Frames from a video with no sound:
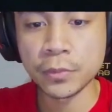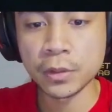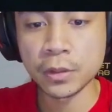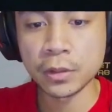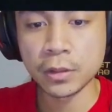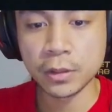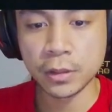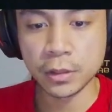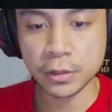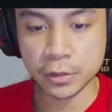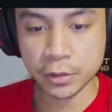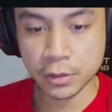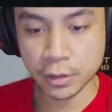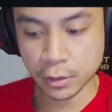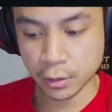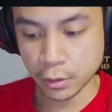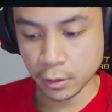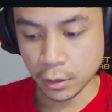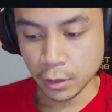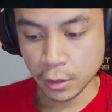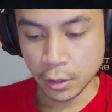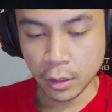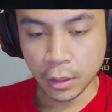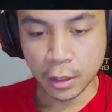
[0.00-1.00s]
Interesting.
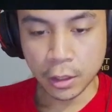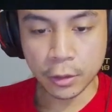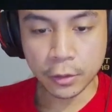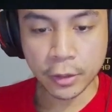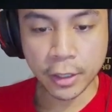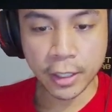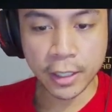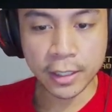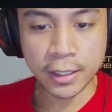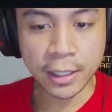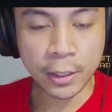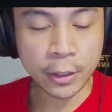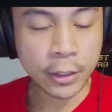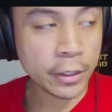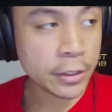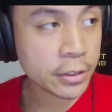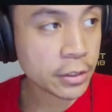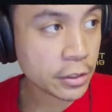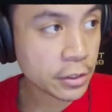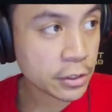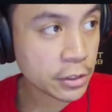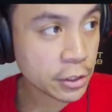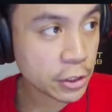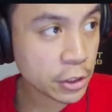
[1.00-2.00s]
Okay, and now here's
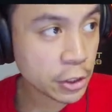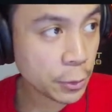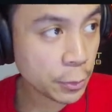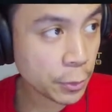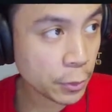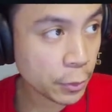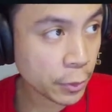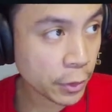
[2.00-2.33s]
our super